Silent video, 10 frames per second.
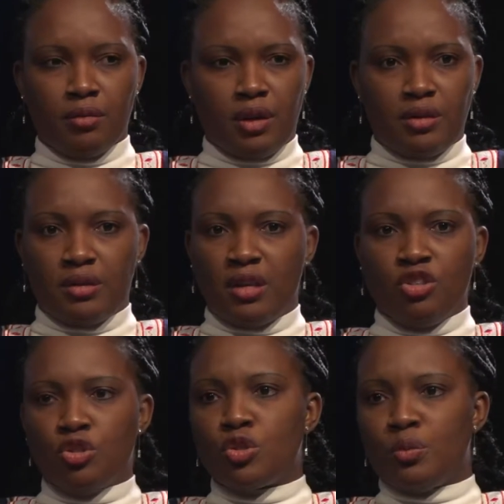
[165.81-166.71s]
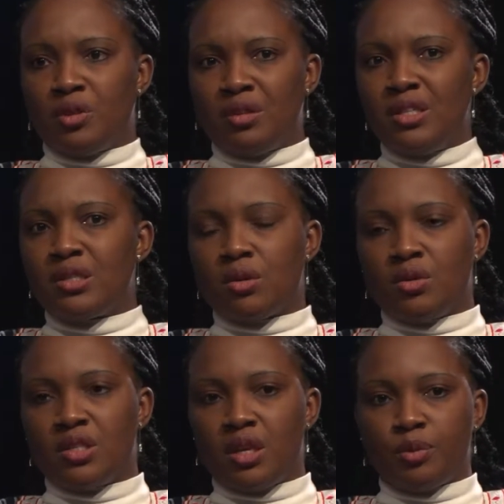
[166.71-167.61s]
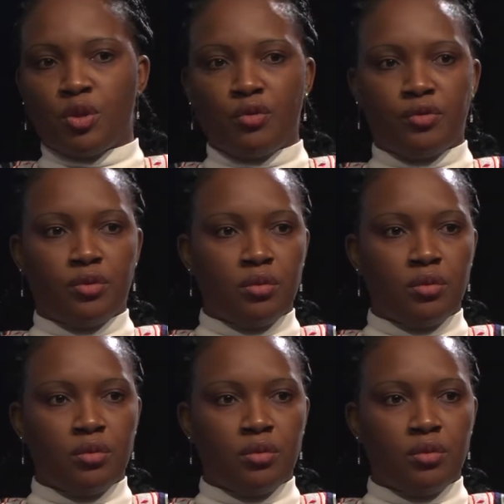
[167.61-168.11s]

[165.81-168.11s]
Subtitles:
There used to be this concept of